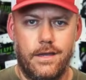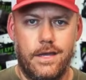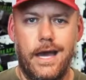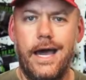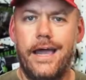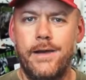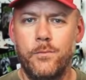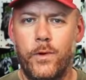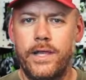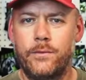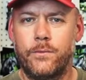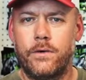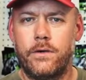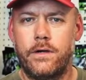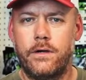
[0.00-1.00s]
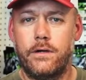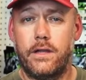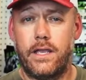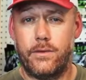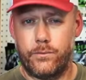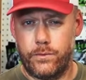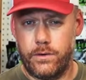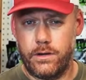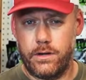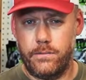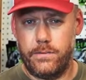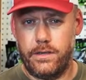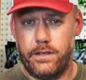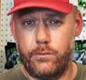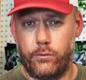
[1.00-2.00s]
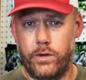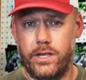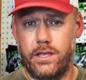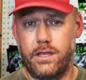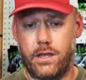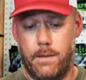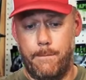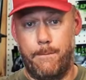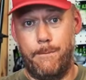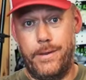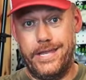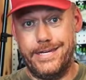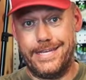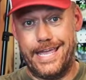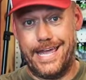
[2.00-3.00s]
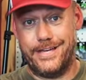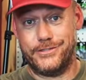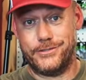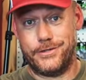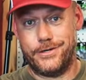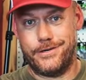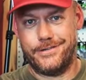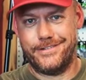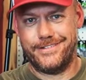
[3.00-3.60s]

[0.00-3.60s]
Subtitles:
Hi, I'm Wade Werner, and we're going to be rigging a bait caster.